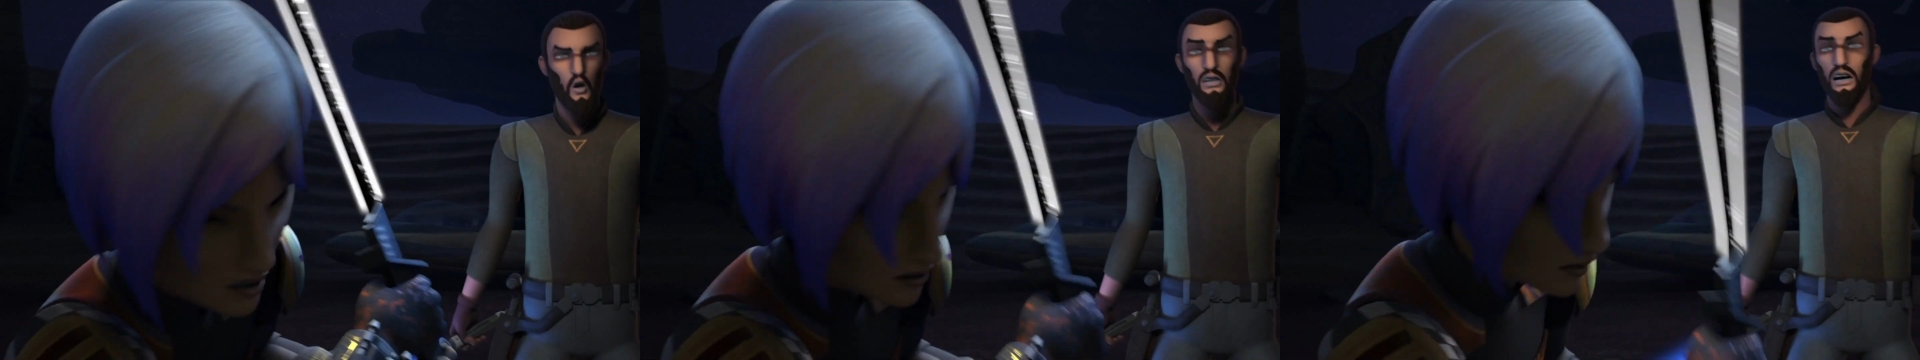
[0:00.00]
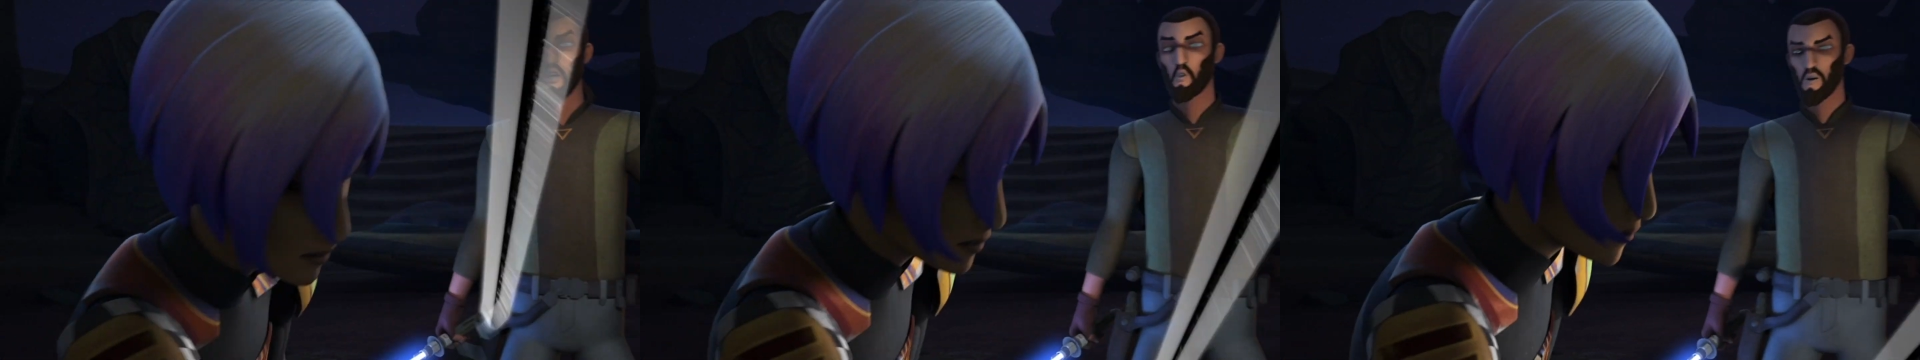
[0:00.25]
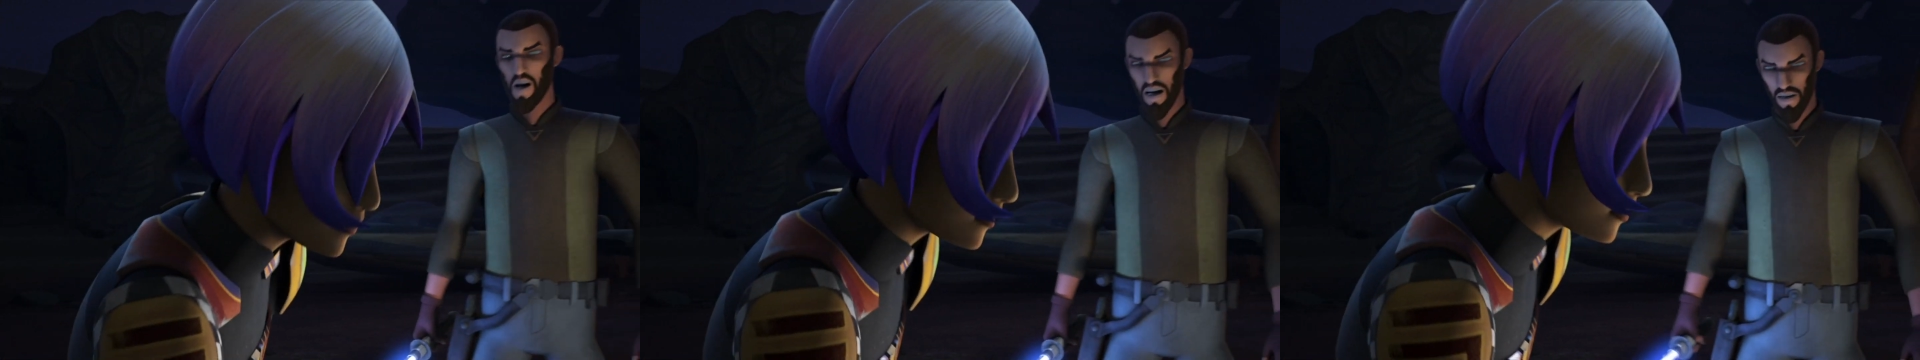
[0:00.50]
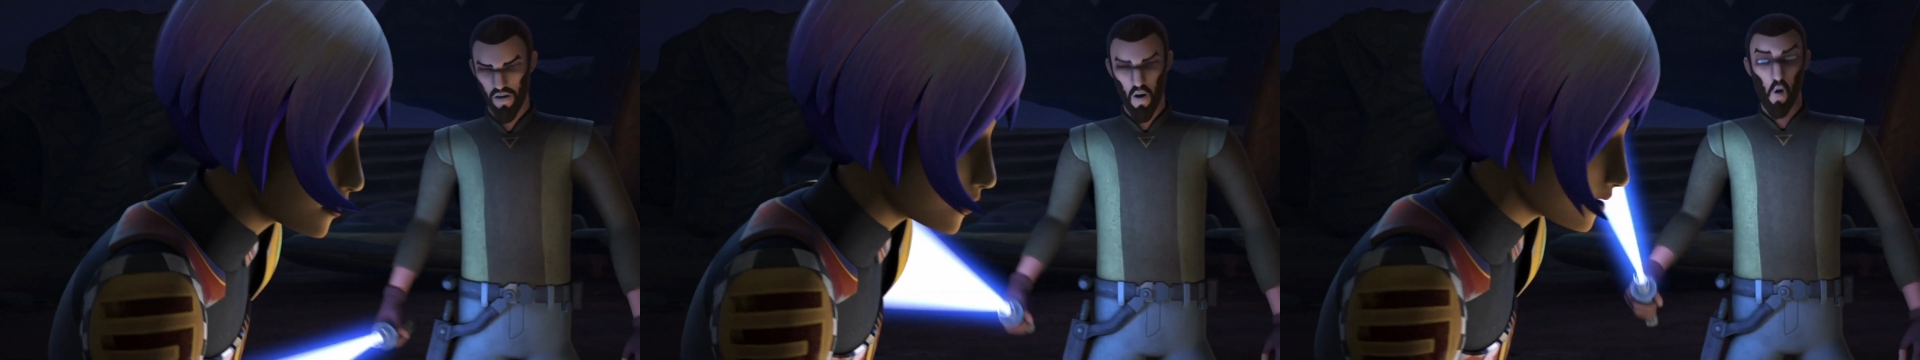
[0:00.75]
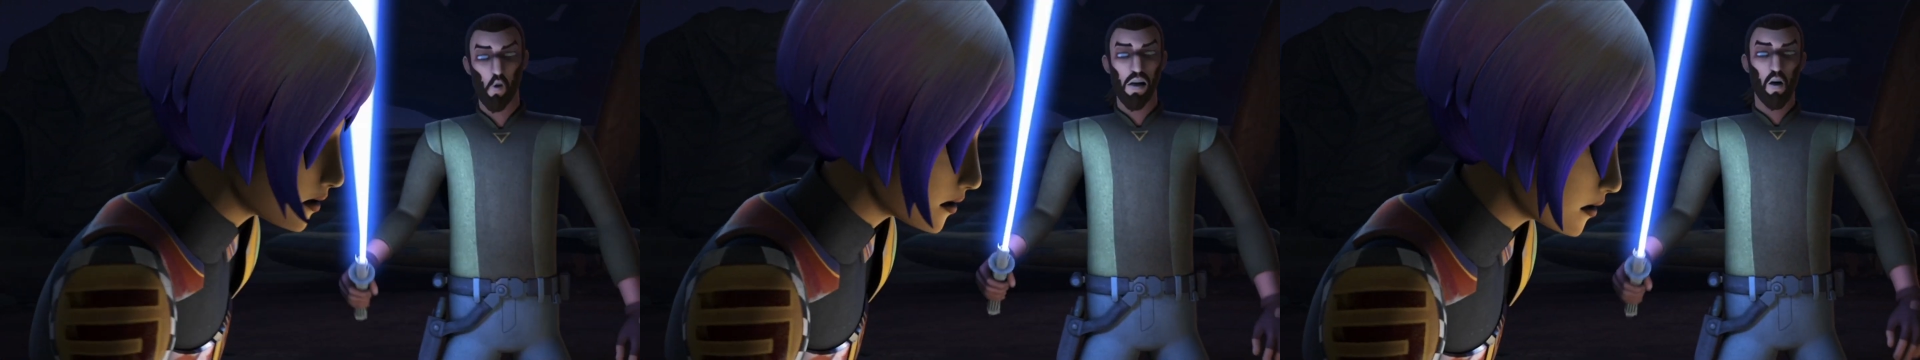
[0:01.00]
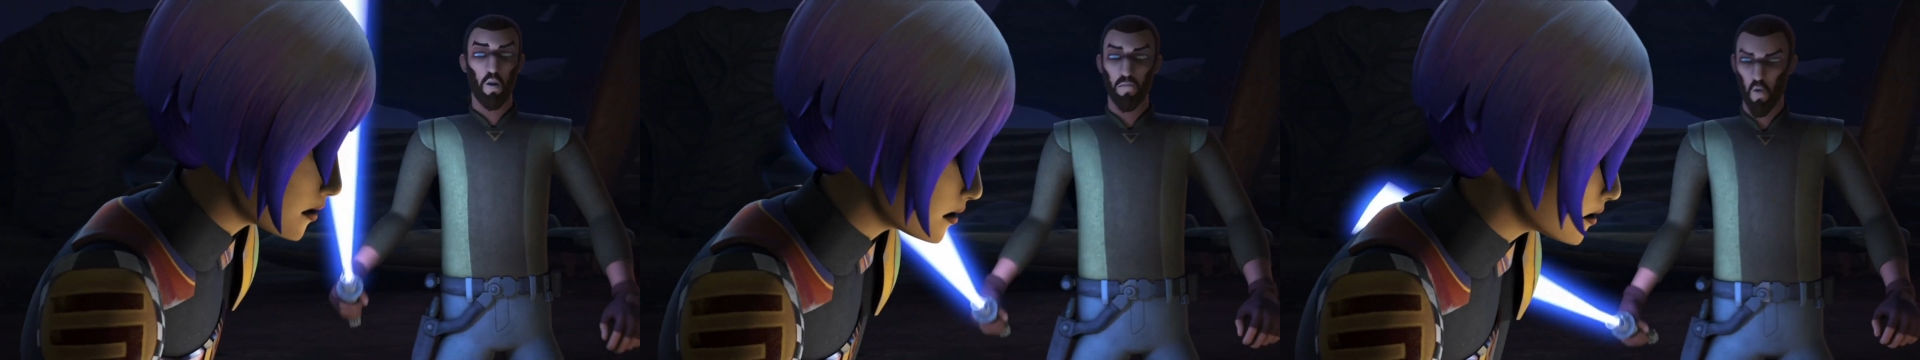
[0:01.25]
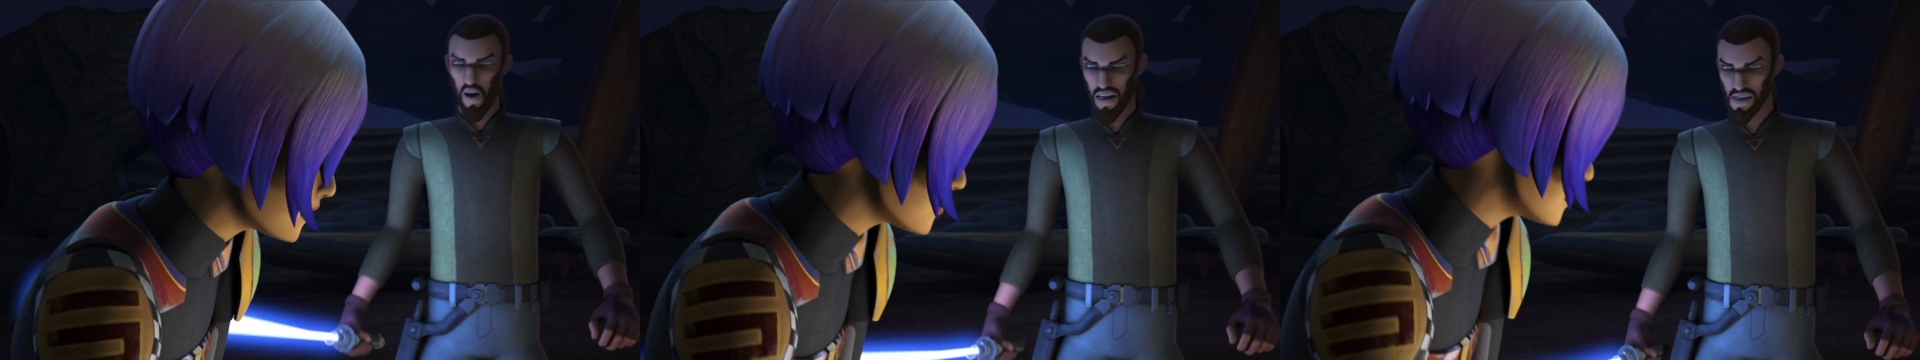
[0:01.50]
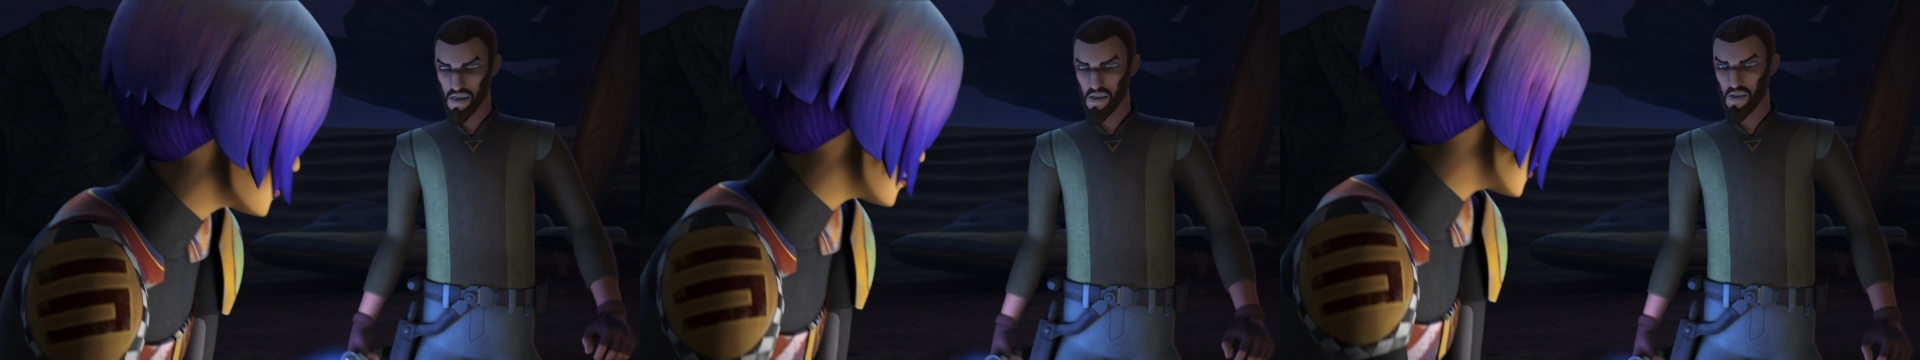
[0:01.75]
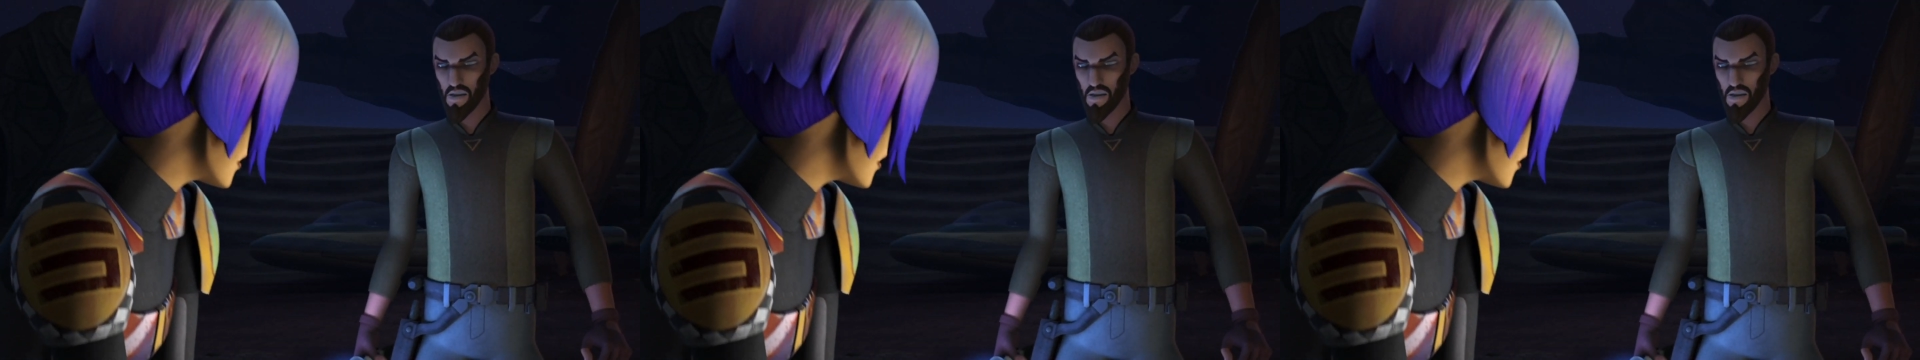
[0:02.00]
You cannot rely solely on the blade.